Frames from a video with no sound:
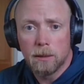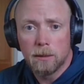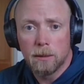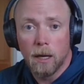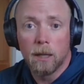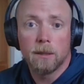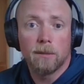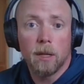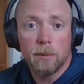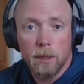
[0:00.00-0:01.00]

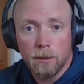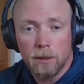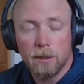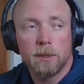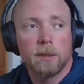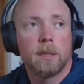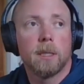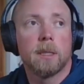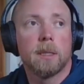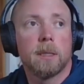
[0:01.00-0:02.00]
non-developed countries,
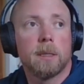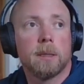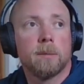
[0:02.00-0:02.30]
uh,